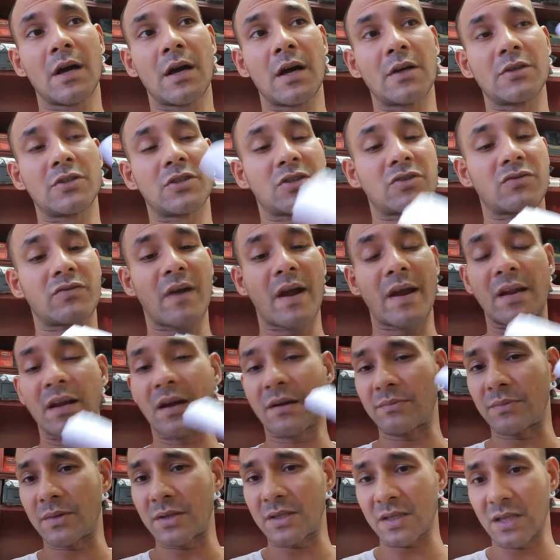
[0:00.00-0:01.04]
just writing up
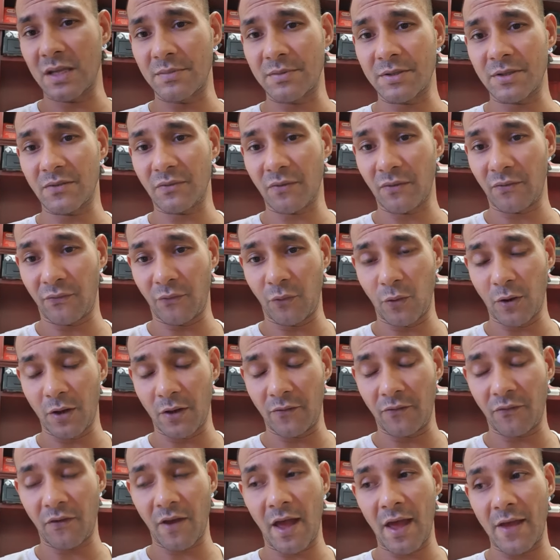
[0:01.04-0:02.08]
the slips for
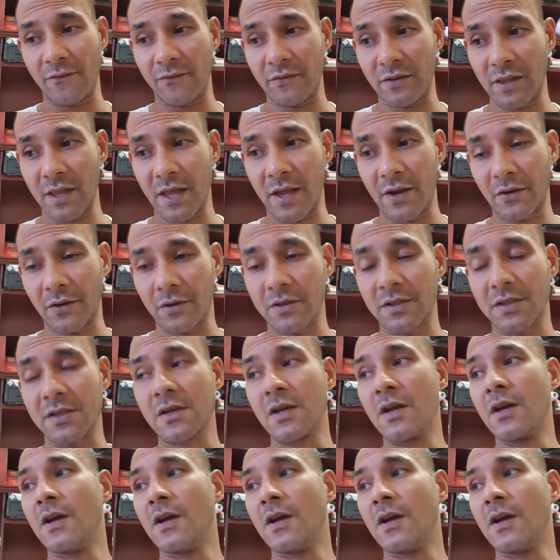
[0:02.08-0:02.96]
45 letters.